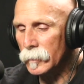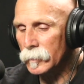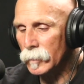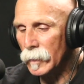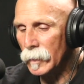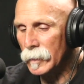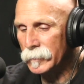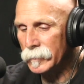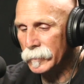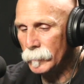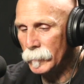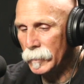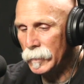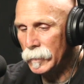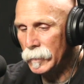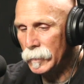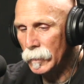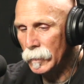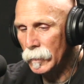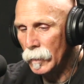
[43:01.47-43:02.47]
of trust in
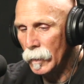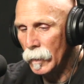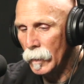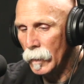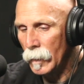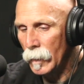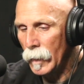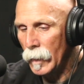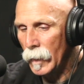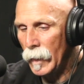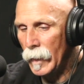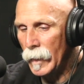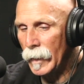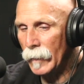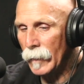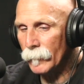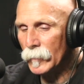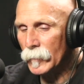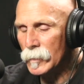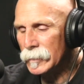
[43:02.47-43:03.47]
me. And
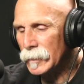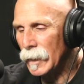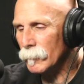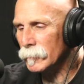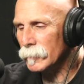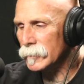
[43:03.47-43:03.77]
at first I was